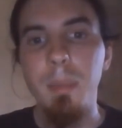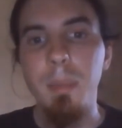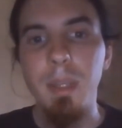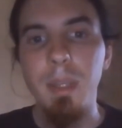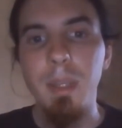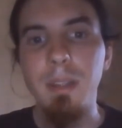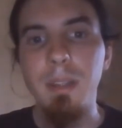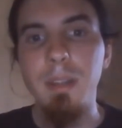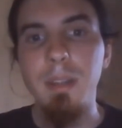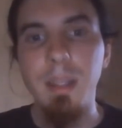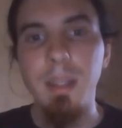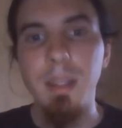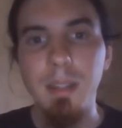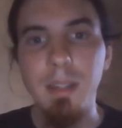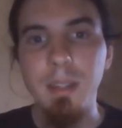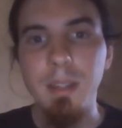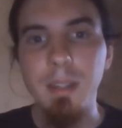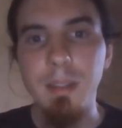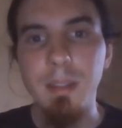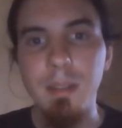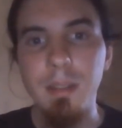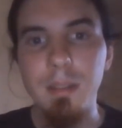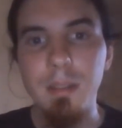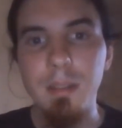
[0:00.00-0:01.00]
but
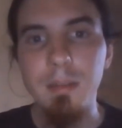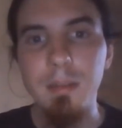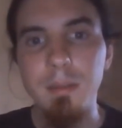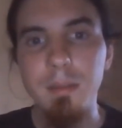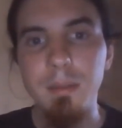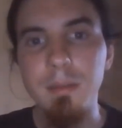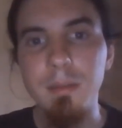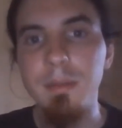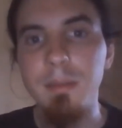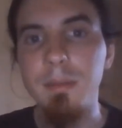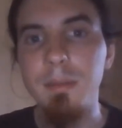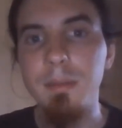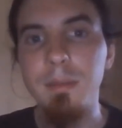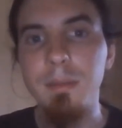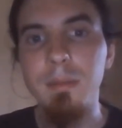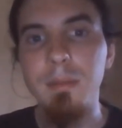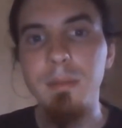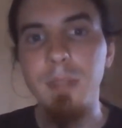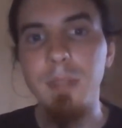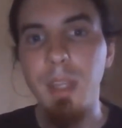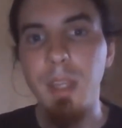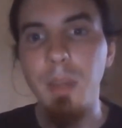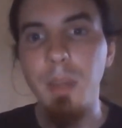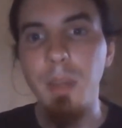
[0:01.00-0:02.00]
exist.
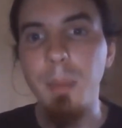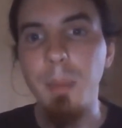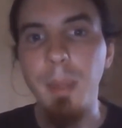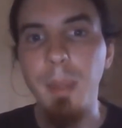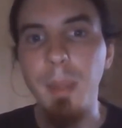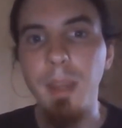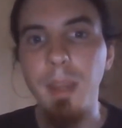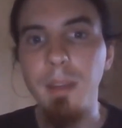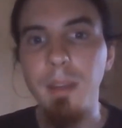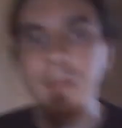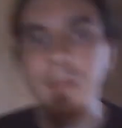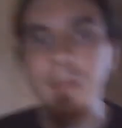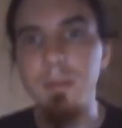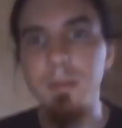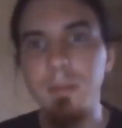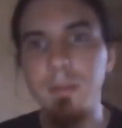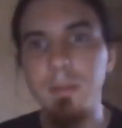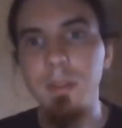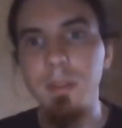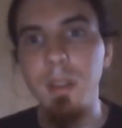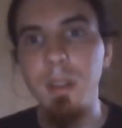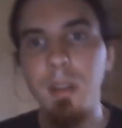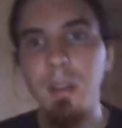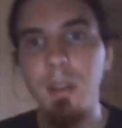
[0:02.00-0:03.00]
Like you and me.
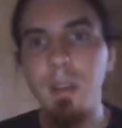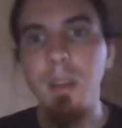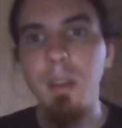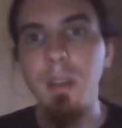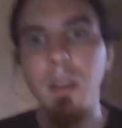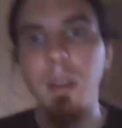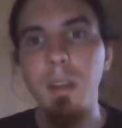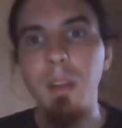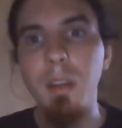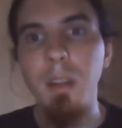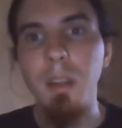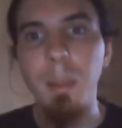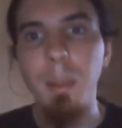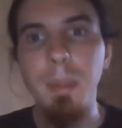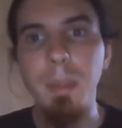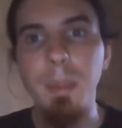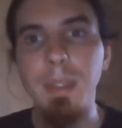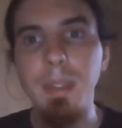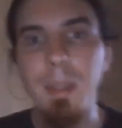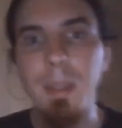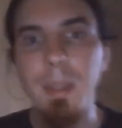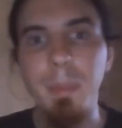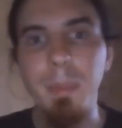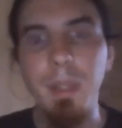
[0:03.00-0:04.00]

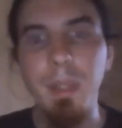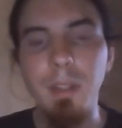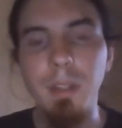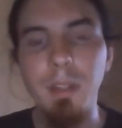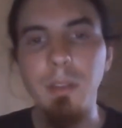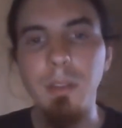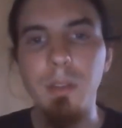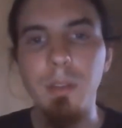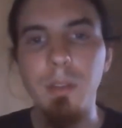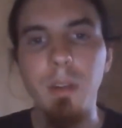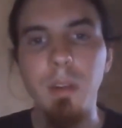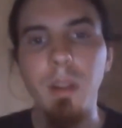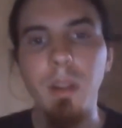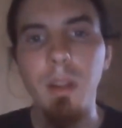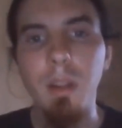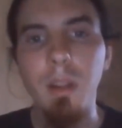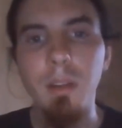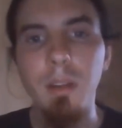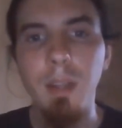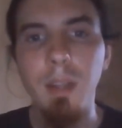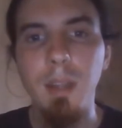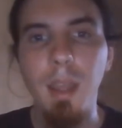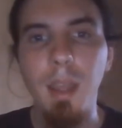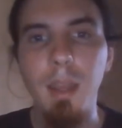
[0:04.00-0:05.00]
Yippee skippy doodle
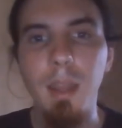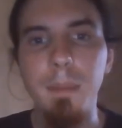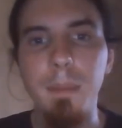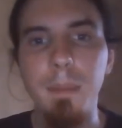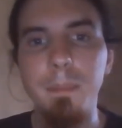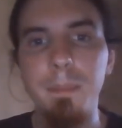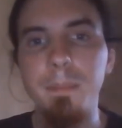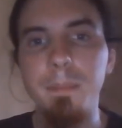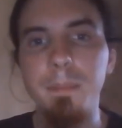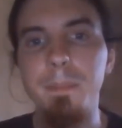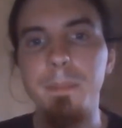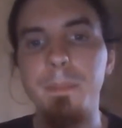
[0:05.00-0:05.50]
all day.